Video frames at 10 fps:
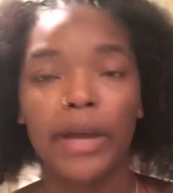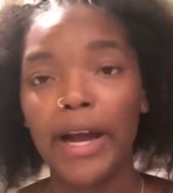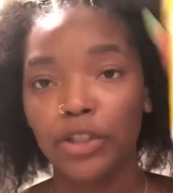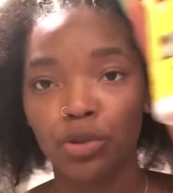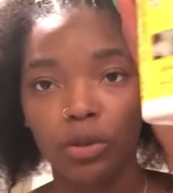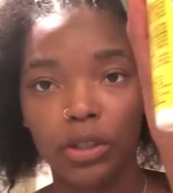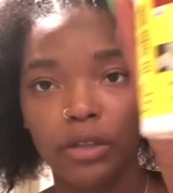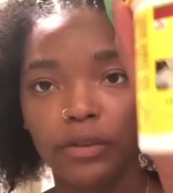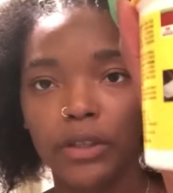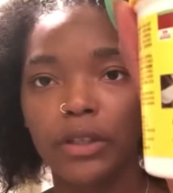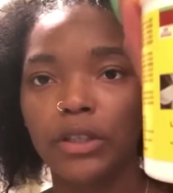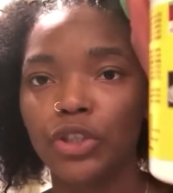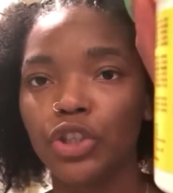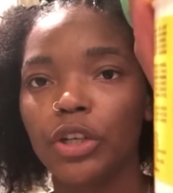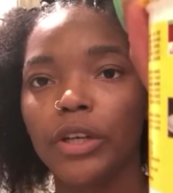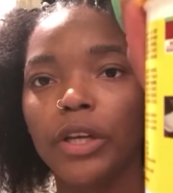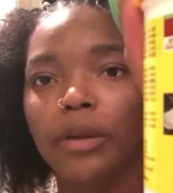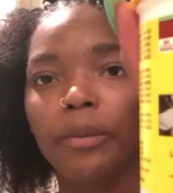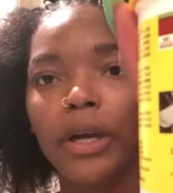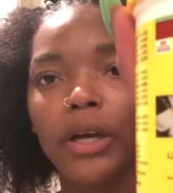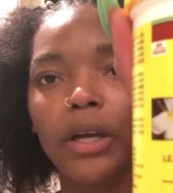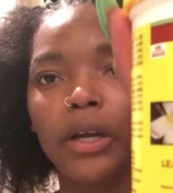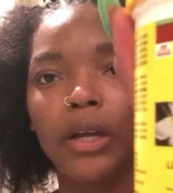actual leave-in conditioner to keep my